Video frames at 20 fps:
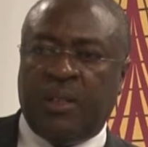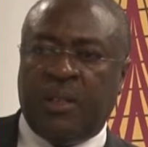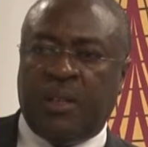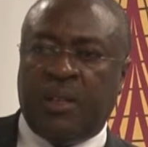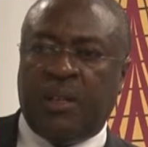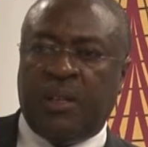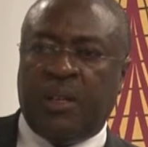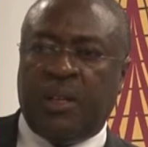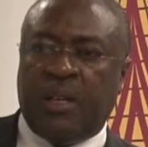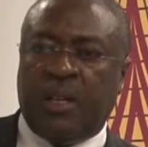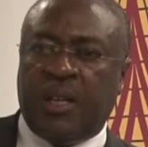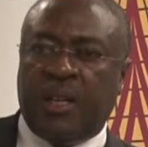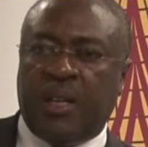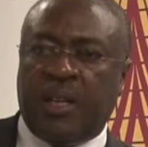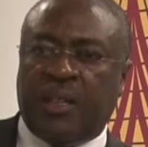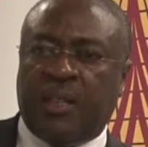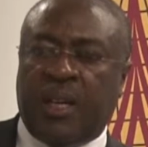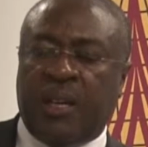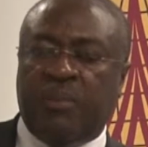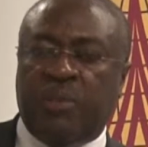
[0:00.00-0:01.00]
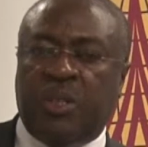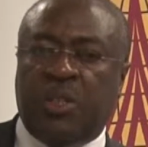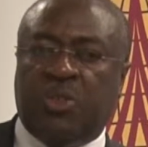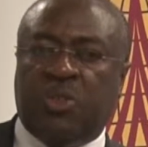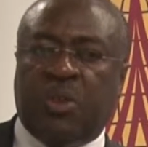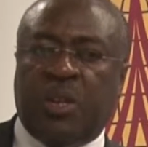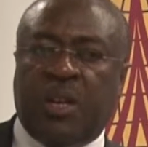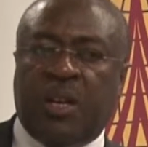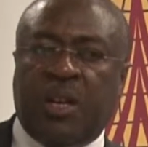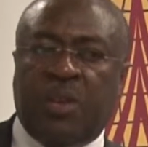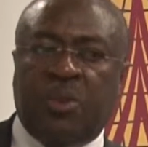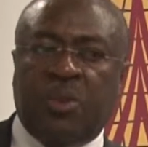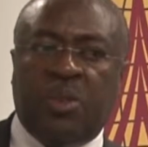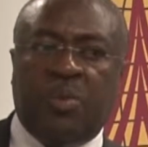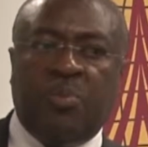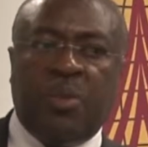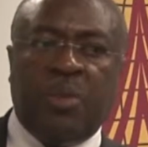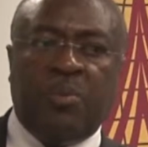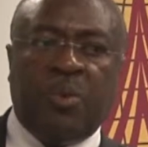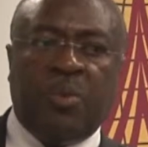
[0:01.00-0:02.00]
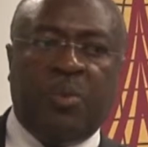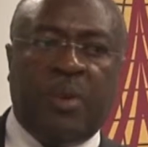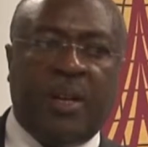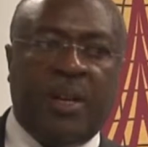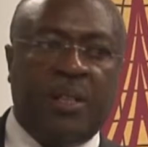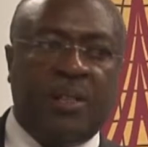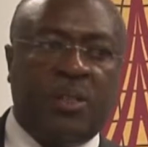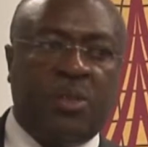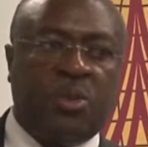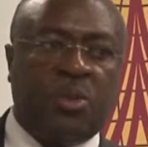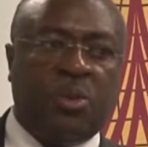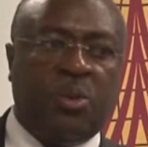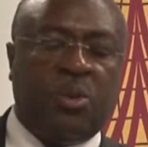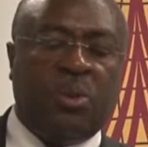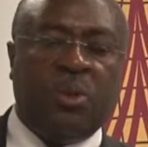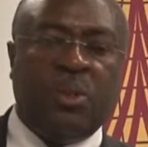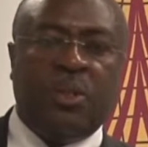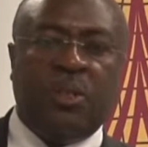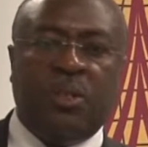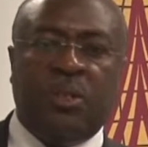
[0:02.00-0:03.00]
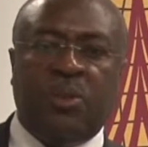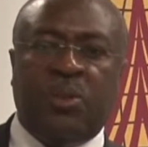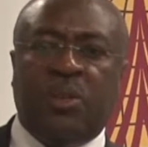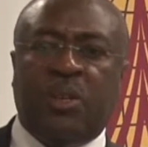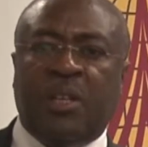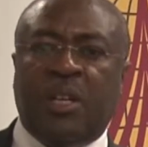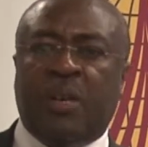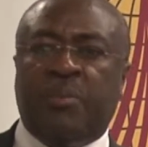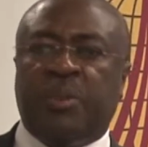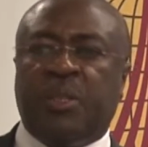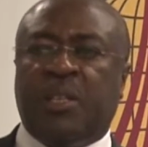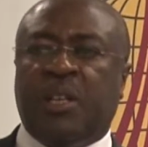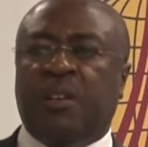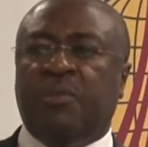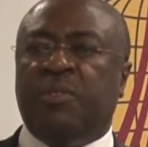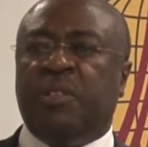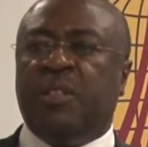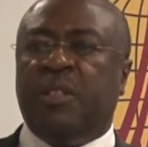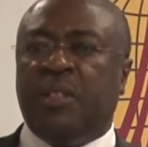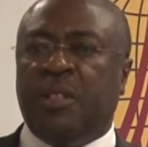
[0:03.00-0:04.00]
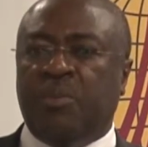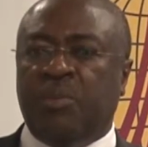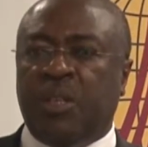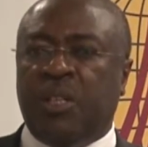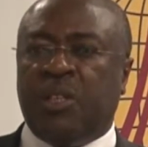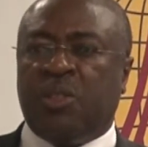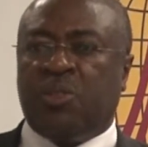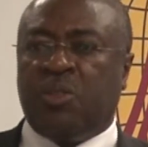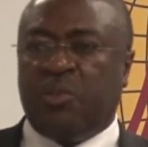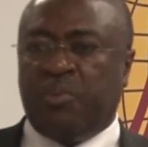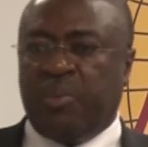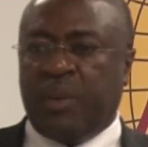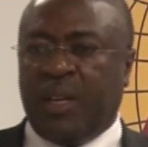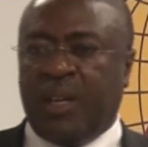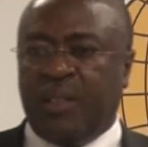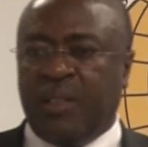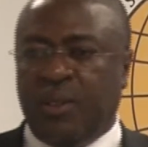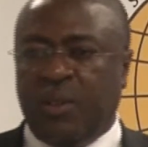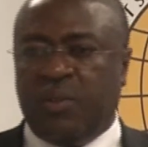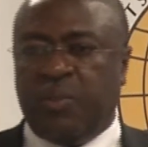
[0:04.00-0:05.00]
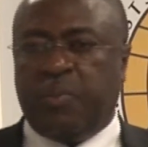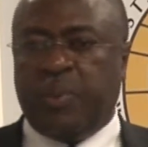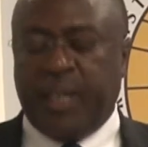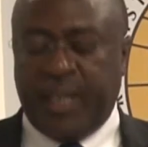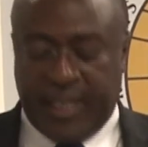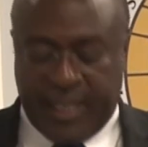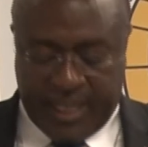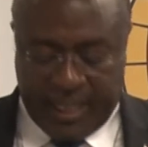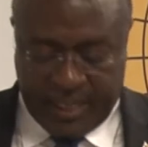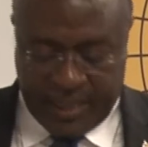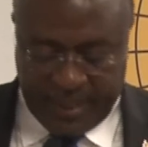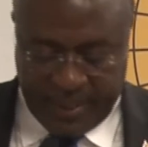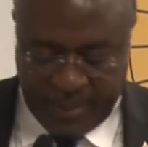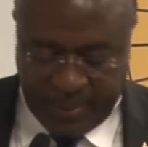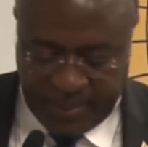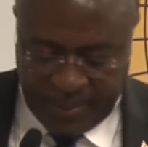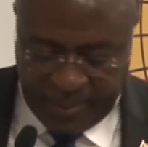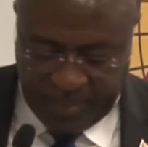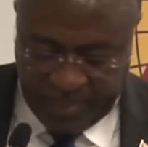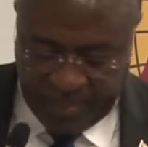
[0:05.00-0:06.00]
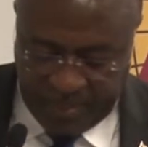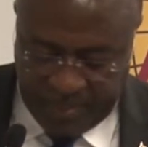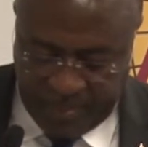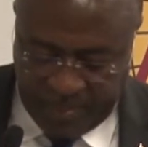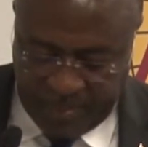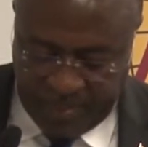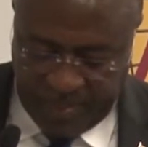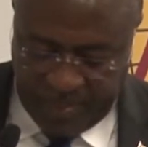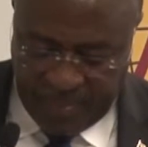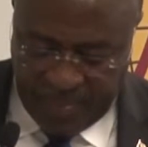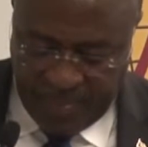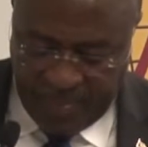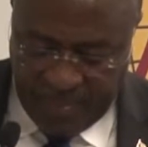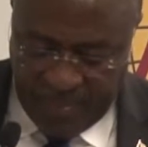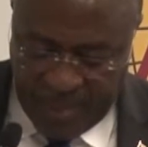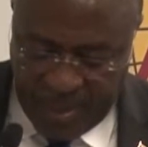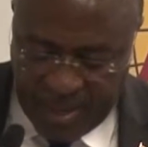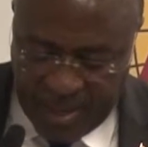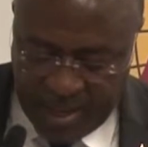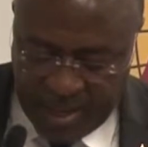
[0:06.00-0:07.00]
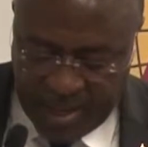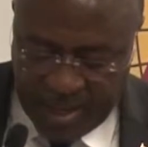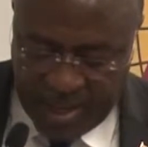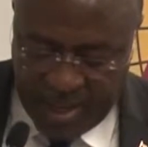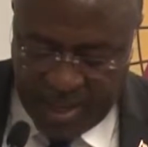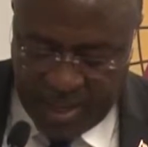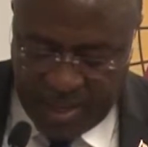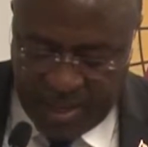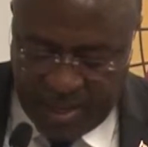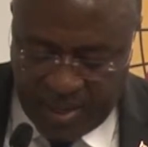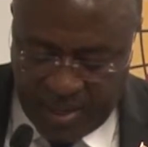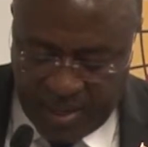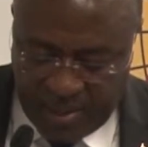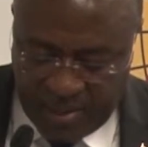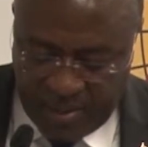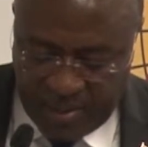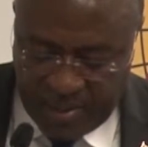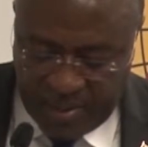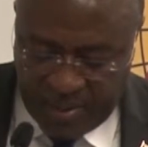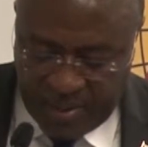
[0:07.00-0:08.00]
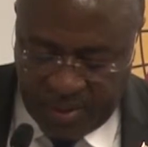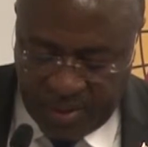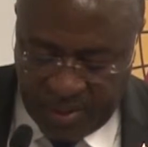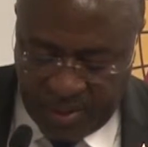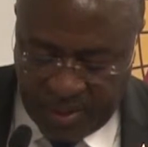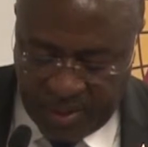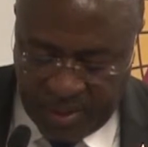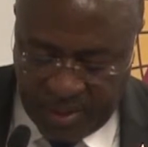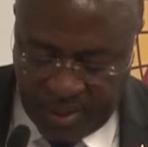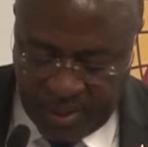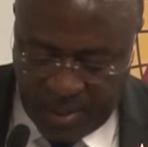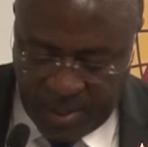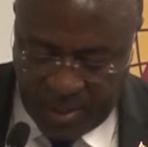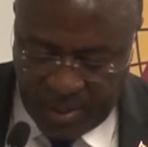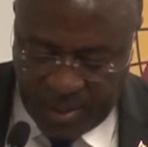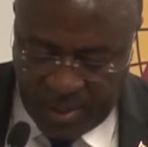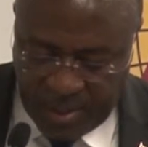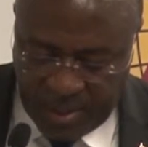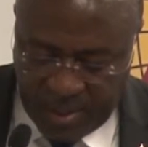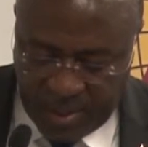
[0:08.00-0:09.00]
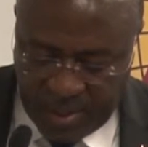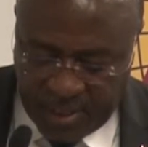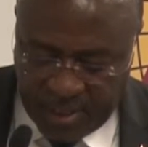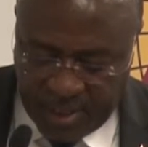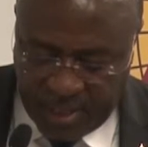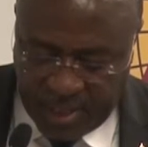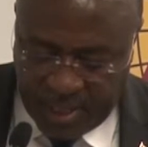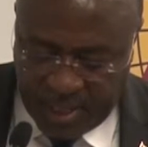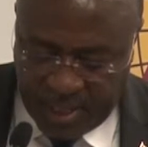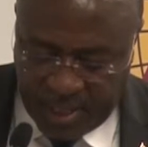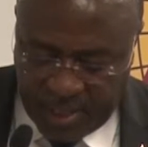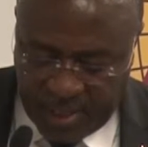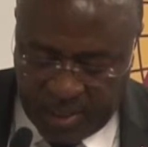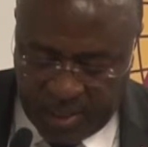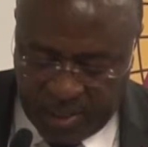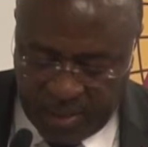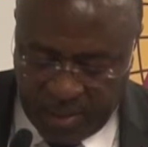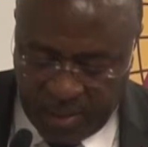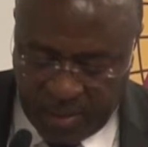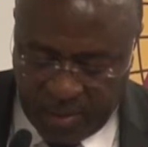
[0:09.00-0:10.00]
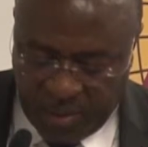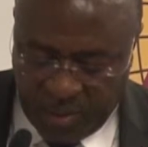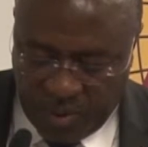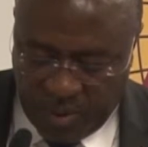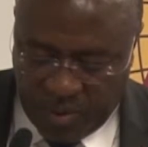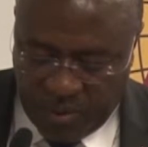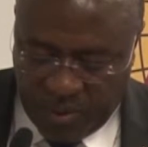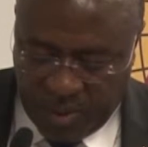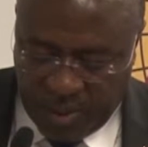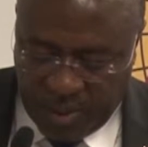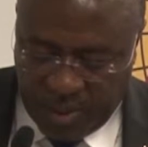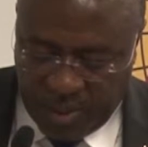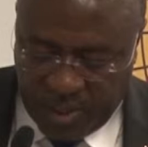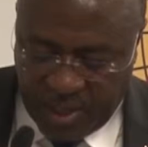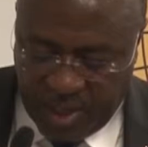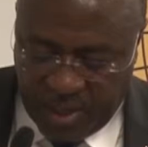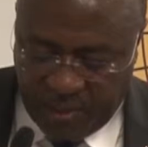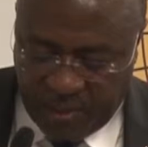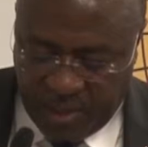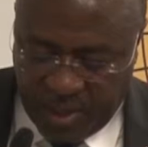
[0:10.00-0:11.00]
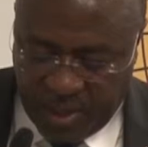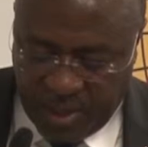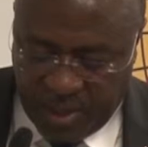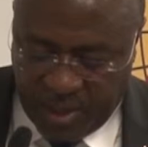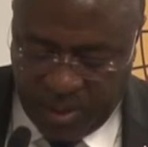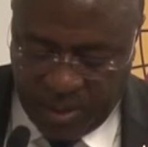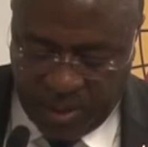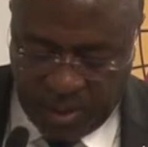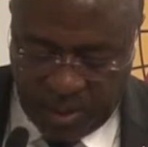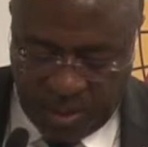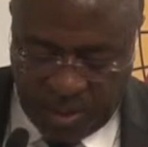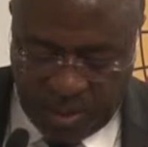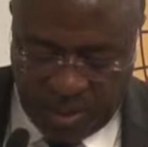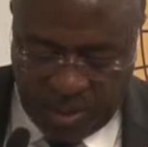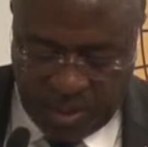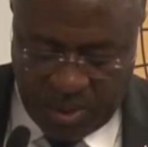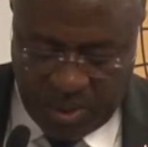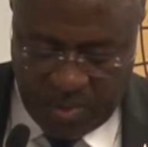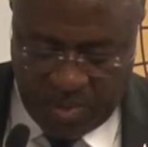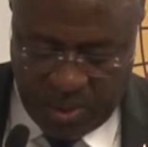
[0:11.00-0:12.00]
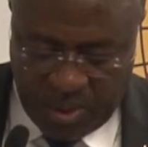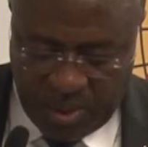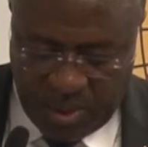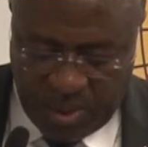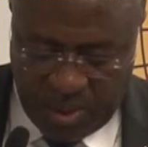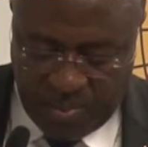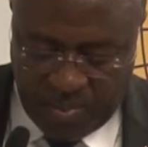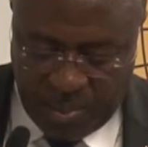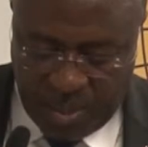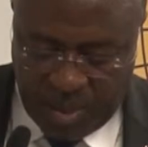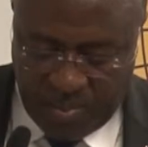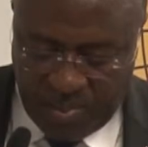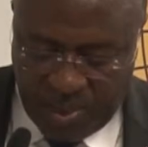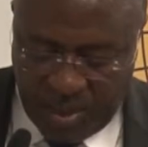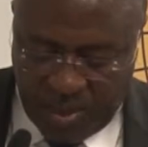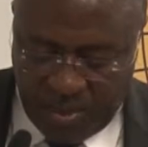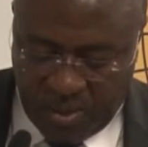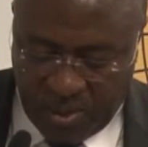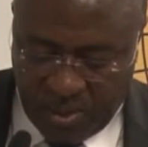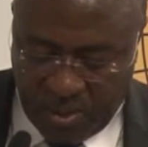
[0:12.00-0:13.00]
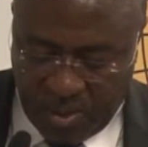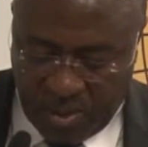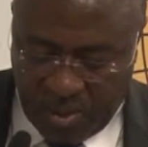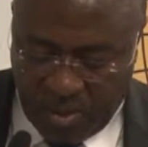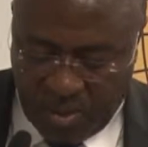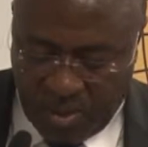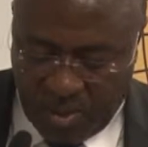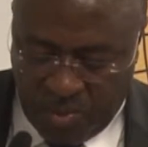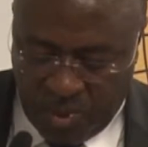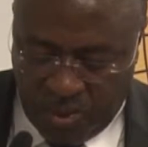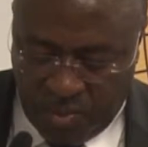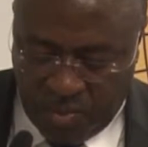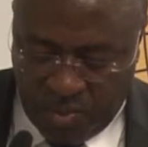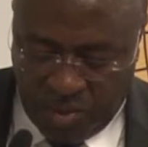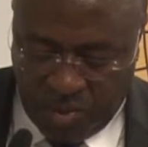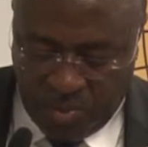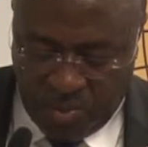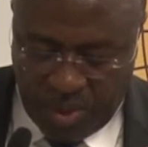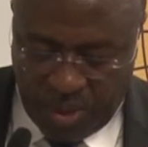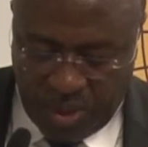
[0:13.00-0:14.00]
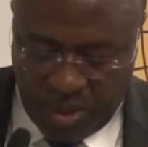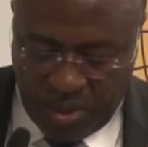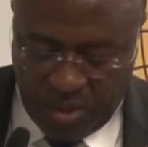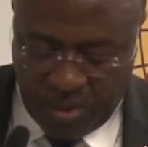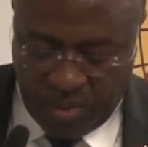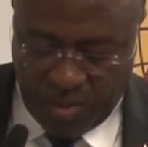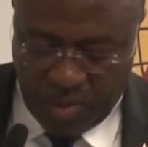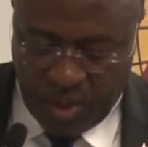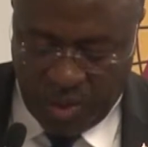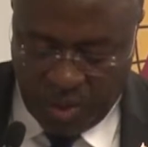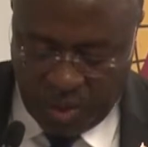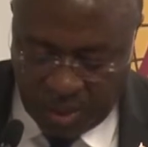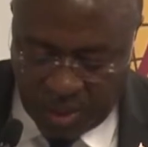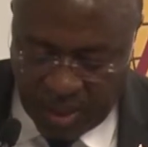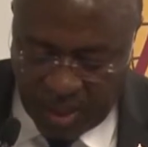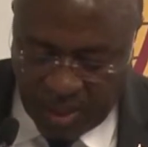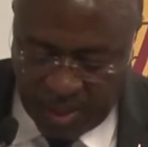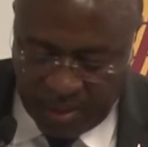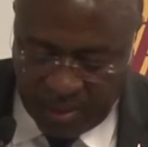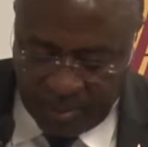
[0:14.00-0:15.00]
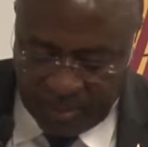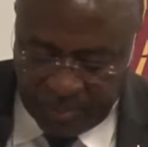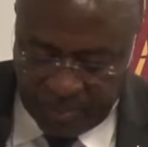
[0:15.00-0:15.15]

and at times this sugar cannot be mobilized, so you end up starving in the midst of plenty. Indeed, the scourge of conflicts in Africa constitutes a major impediment to the socio-economic development of the continent.